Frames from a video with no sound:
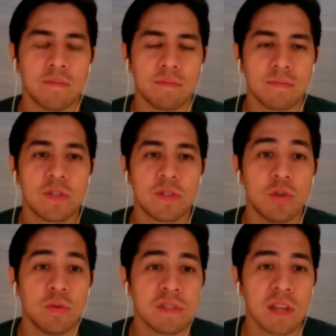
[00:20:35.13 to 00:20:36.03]

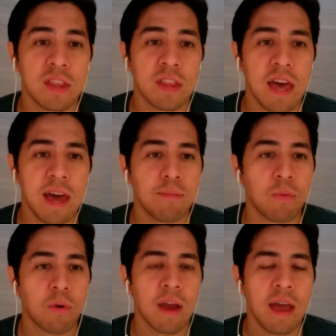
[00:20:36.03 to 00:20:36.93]
Students like that
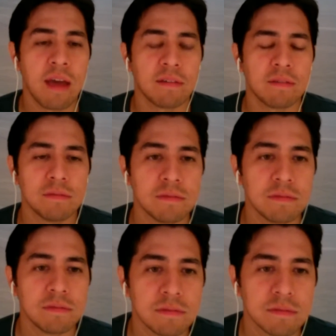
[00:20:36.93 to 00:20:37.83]
oh,
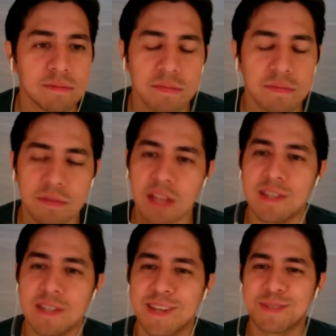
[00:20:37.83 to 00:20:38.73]
that's
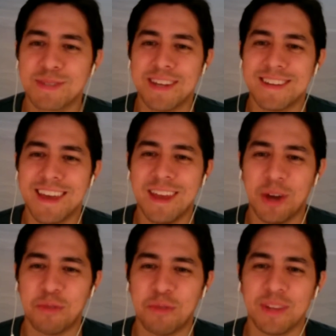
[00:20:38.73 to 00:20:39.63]
his next tweet and
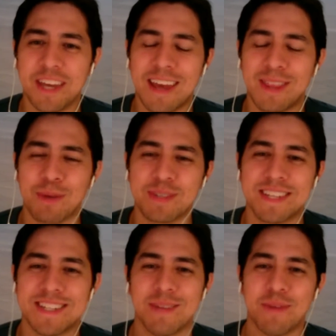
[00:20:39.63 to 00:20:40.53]
unrelated. I thought it was a
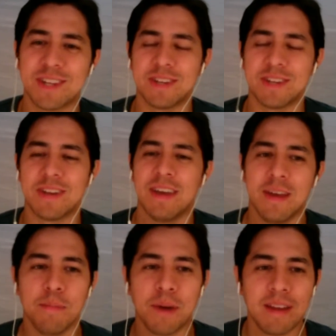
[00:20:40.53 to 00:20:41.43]
continuation,
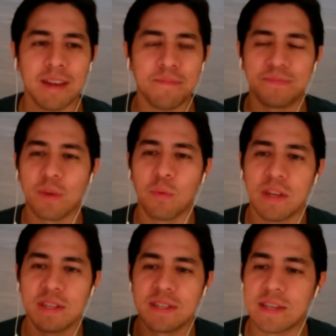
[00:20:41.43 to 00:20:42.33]
but what
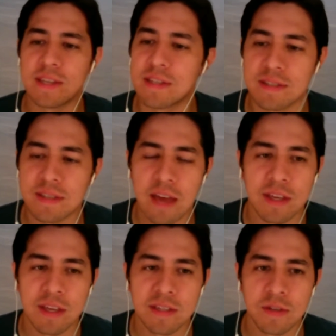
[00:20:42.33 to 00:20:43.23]
he says is, I
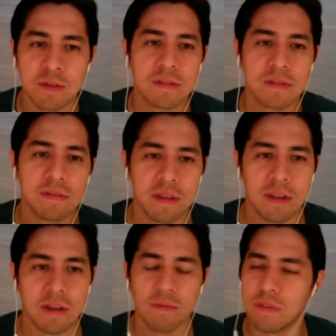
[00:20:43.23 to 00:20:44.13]
think, astute.
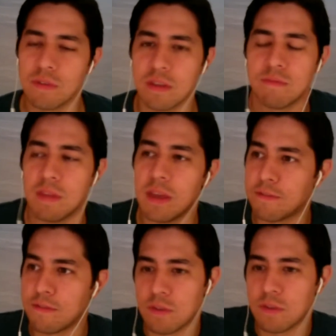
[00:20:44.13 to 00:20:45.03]

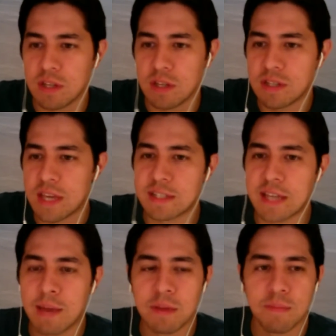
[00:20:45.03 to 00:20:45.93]
If you need to take
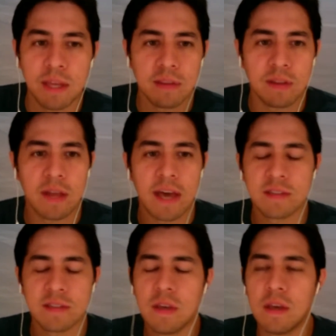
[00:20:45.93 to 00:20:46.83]
time in the beginning of the
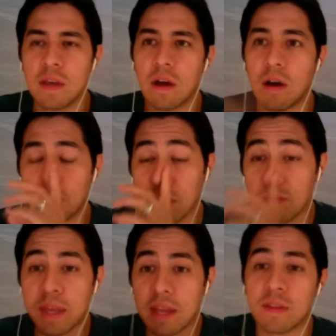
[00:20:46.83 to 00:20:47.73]
class, or the
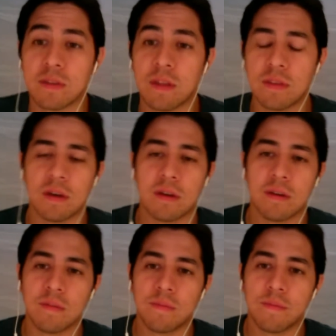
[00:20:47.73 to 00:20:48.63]
beginning of
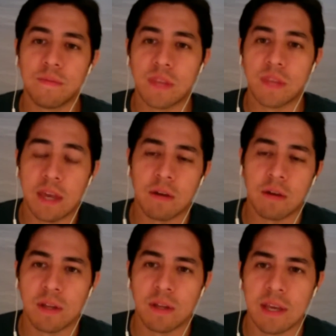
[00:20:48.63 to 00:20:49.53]
the year,
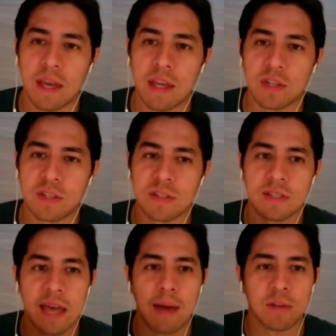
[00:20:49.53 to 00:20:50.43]
really, and just
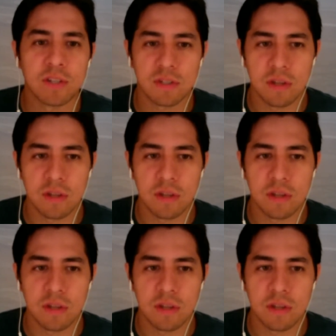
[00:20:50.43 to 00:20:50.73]
establish,